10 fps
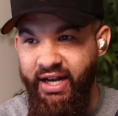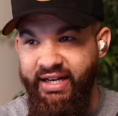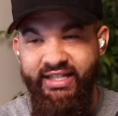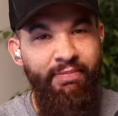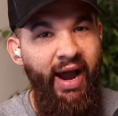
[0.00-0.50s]

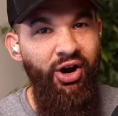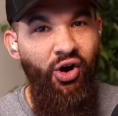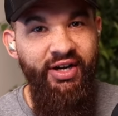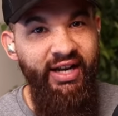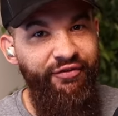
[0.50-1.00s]
despite
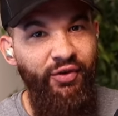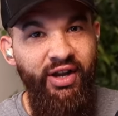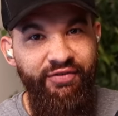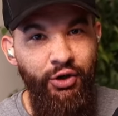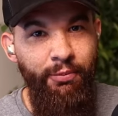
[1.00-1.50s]
our
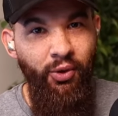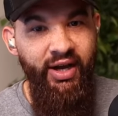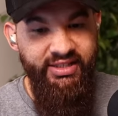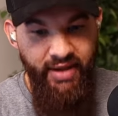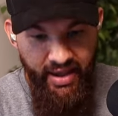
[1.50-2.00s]
differing viewpoints